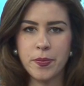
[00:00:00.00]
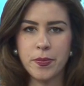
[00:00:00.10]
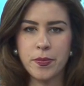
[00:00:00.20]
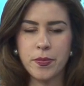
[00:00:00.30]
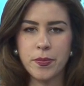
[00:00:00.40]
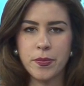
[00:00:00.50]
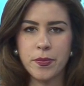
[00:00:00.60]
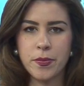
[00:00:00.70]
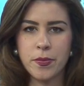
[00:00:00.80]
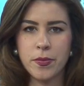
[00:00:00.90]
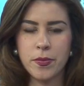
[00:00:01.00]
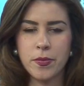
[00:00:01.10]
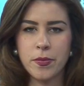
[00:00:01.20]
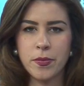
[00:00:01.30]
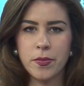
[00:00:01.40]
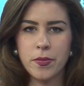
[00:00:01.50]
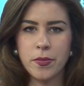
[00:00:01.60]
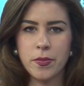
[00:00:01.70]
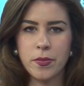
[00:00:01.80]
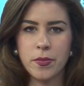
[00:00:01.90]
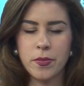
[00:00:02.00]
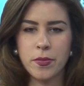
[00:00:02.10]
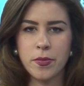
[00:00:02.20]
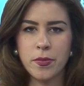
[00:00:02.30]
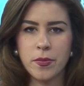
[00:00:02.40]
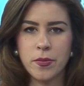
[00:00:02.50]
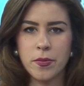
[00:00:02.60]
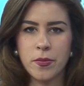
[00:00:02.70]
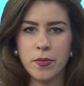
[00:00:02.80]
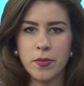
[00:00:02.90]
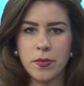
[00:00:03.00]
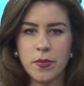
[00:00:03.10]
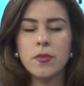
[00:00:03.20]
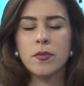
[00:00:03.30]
The person shown says nothing.